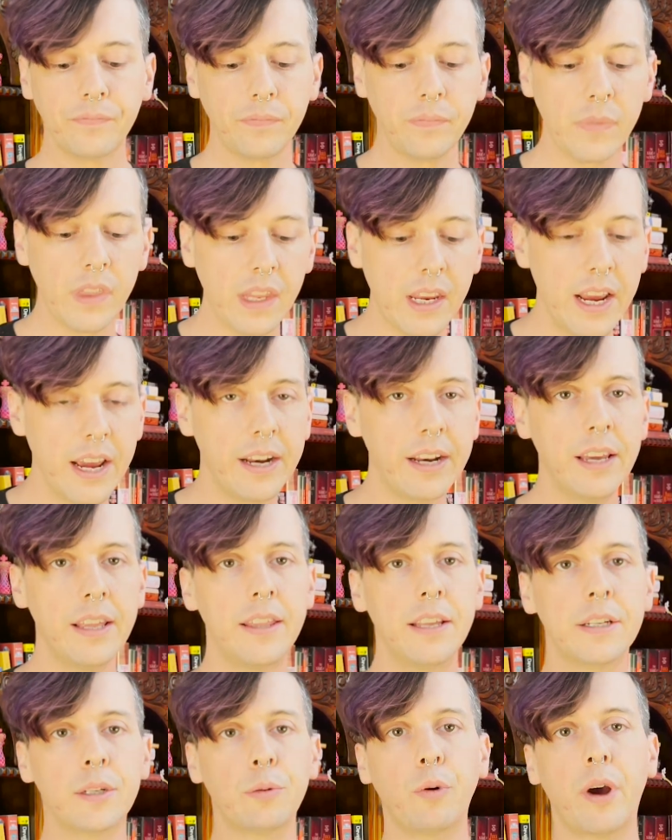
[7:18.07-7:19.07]
And in
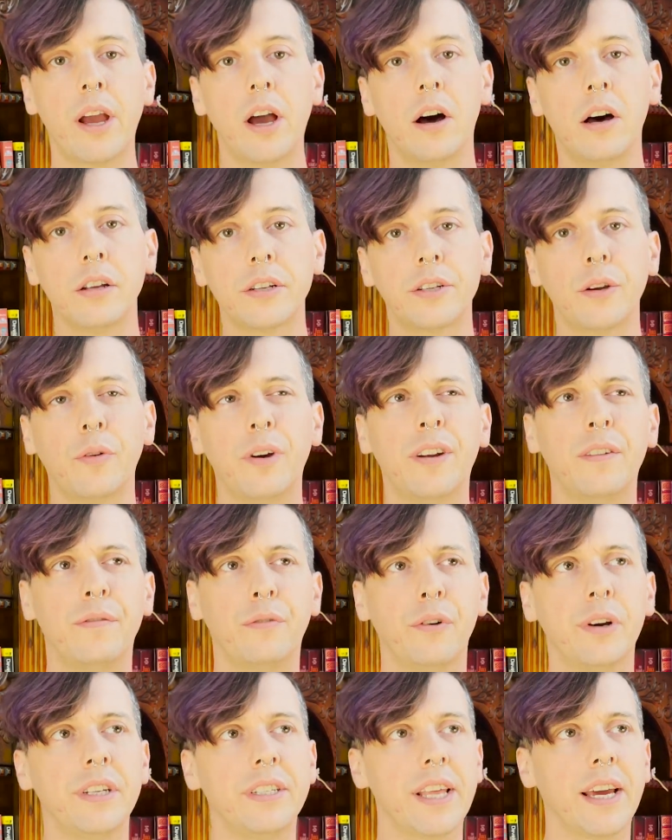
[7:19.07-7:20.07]
this way, also, it
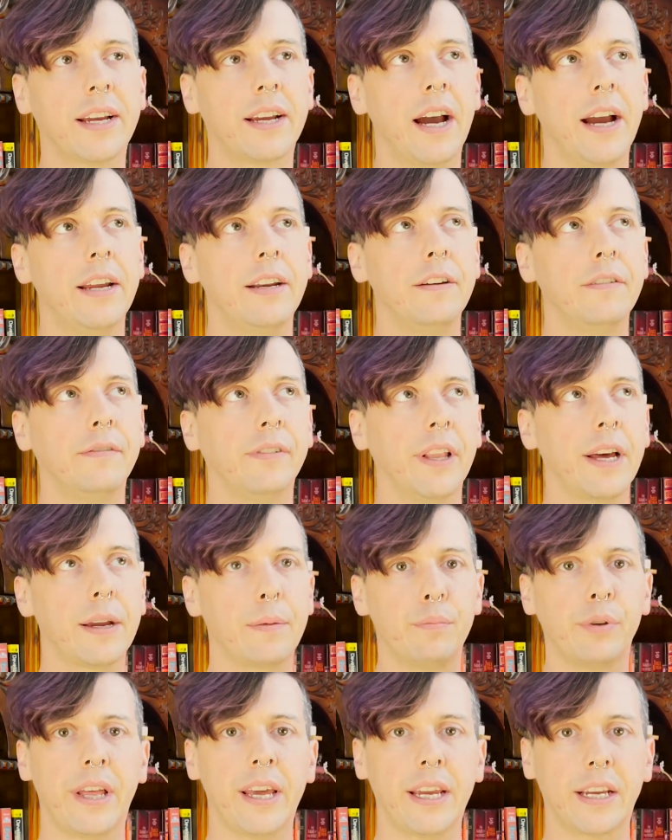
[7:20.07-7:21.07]
avoids that kind of like
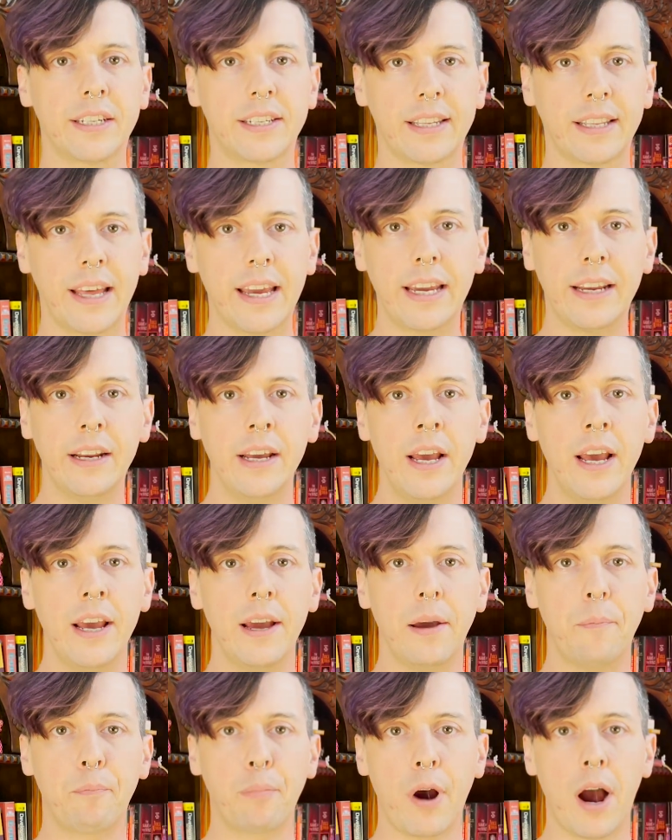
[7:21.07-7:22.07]
blank slate
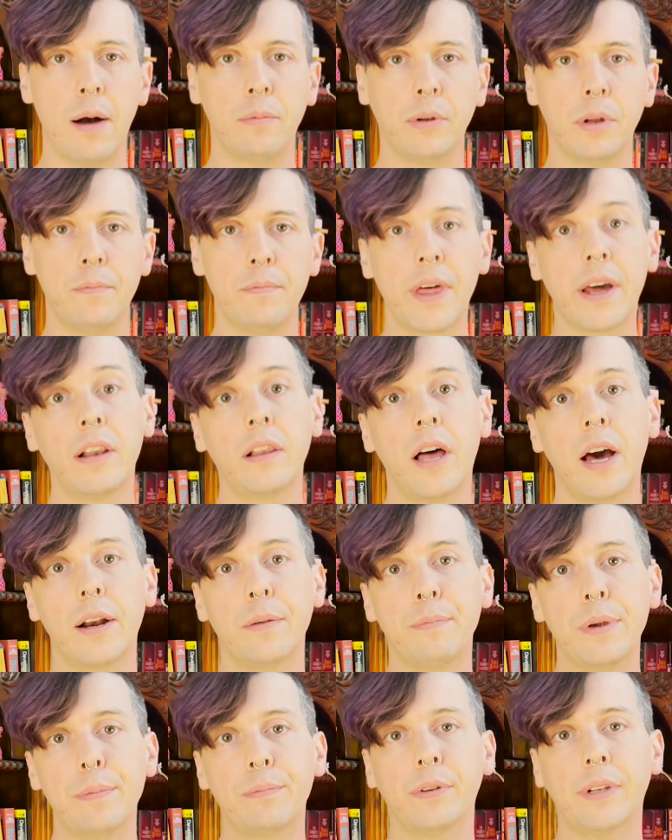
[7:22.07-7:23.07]
problem that a lot of
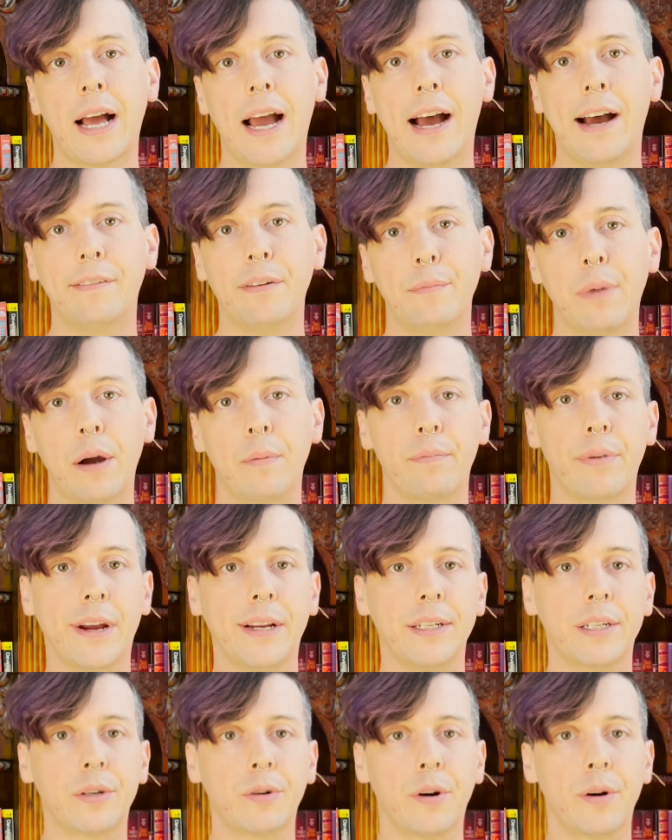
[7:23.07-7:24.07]
people have about
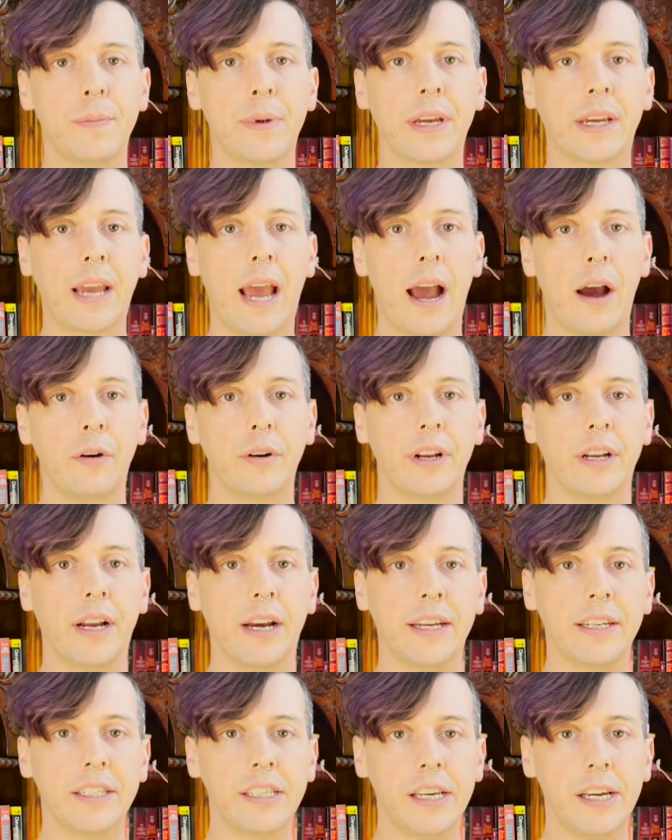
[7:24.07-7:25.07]
brainstorming out an
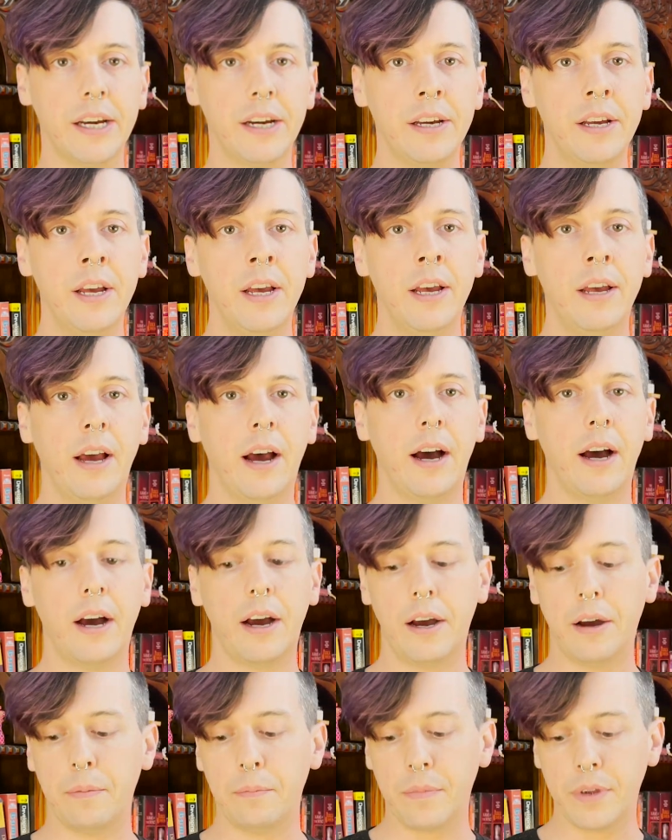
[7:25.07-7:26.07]
idea,
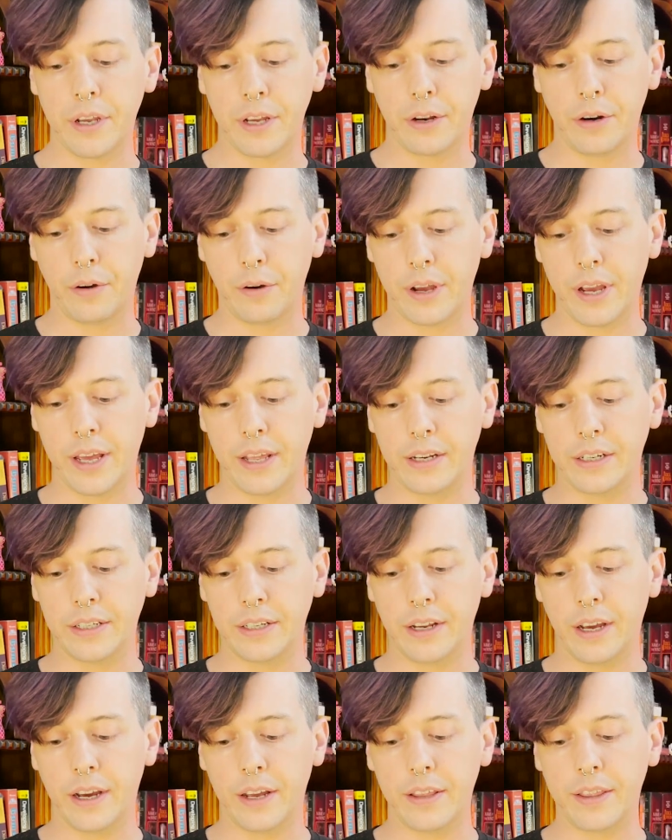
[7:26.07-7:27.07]
and
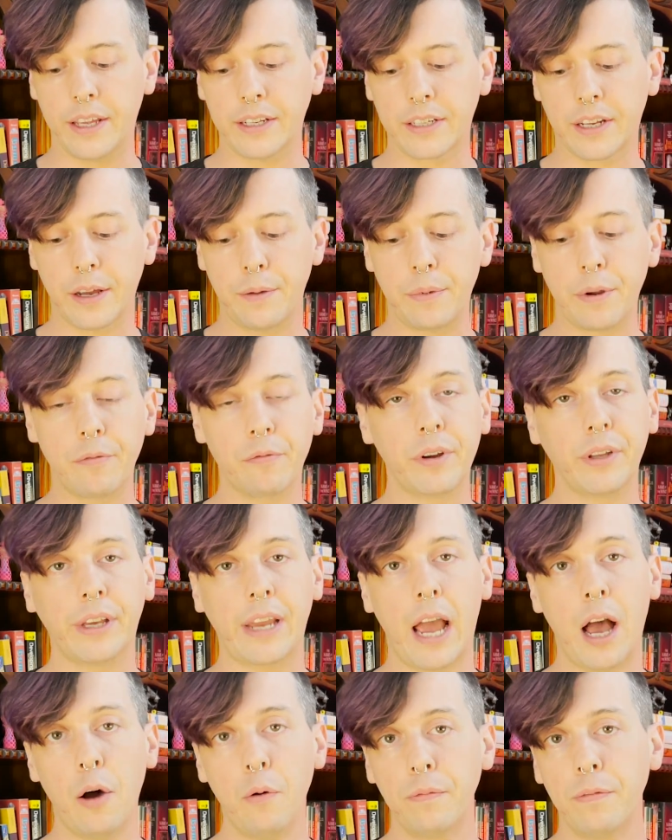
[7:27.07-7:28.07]
that's going to be really
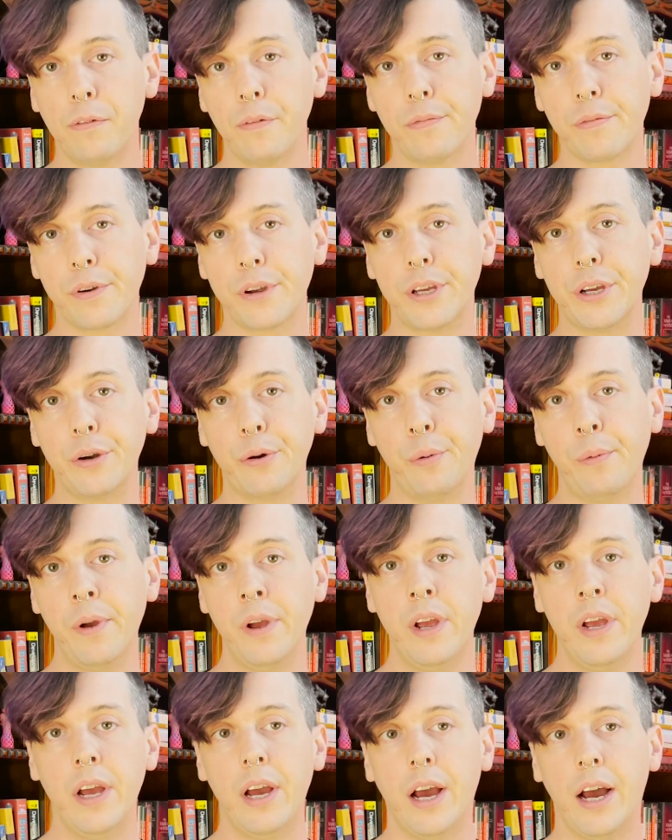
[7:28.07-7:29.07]
helpful for you
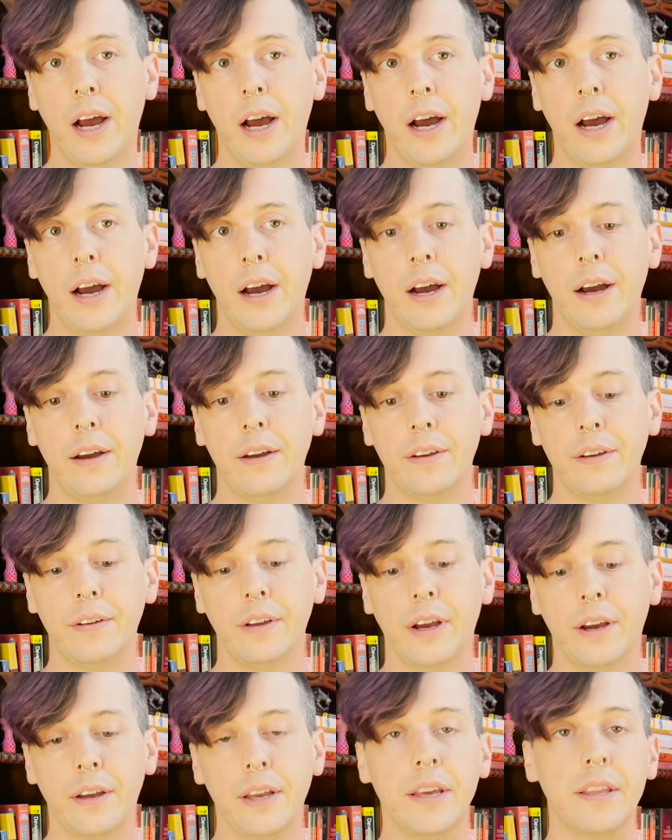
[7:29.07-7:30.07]

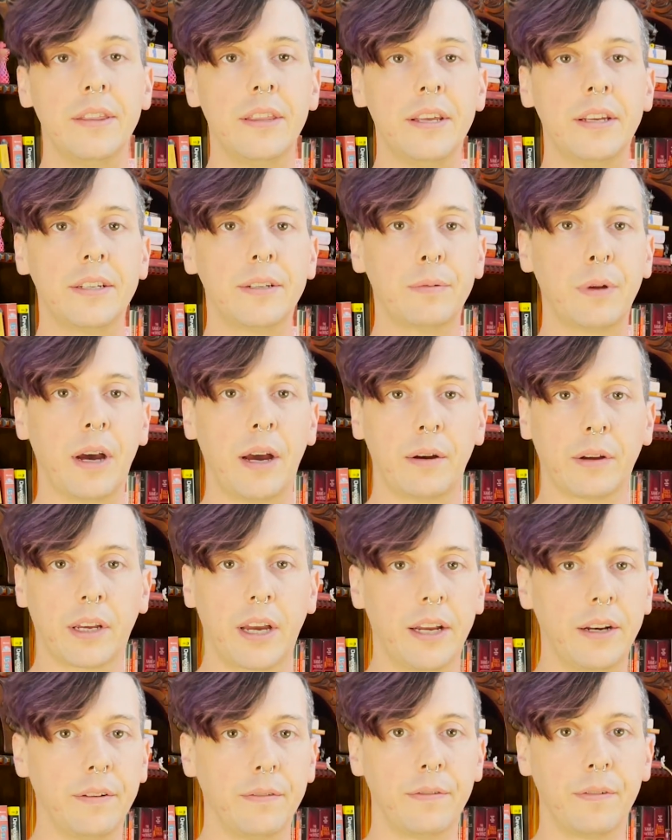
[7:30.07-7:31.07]
in this
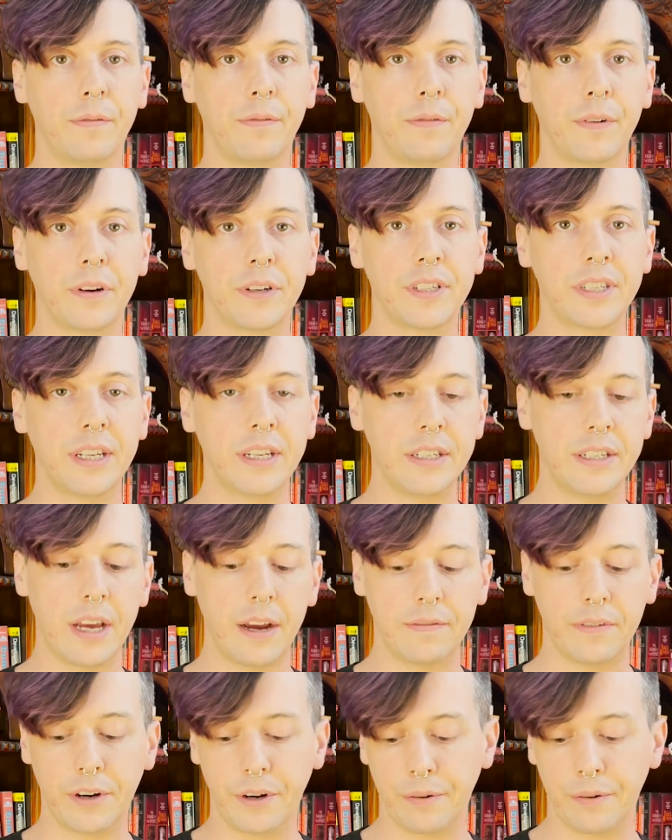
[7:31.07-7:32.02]
kind of first endeavor.